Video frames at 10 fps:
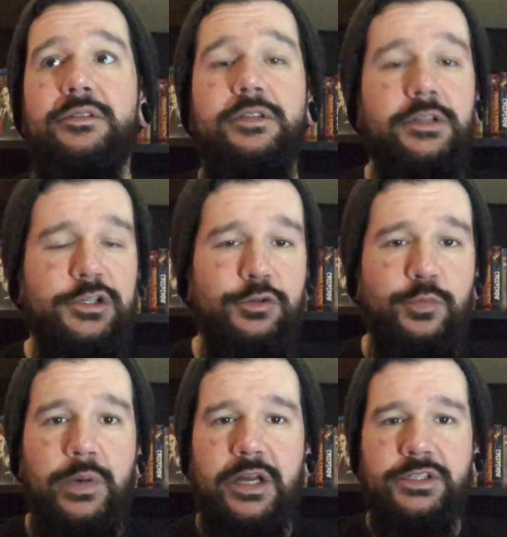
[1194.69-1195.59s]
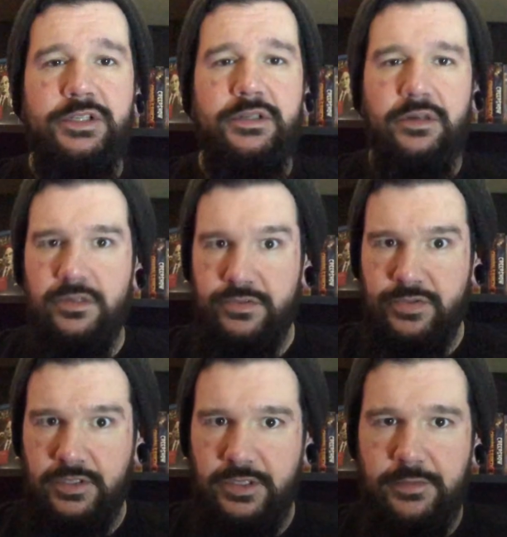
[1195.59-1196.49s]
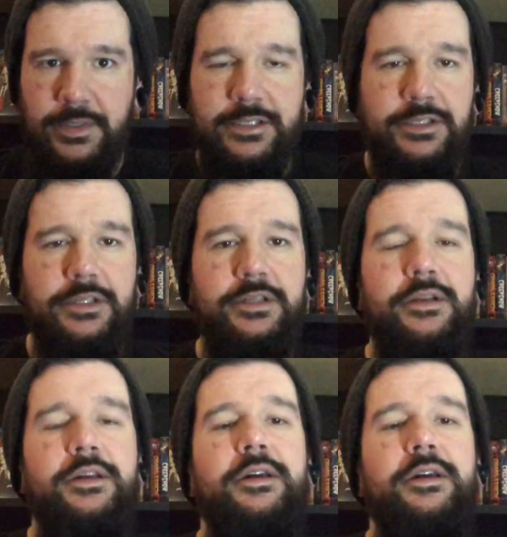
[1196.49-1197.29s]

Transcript: low budget, ultra low budget,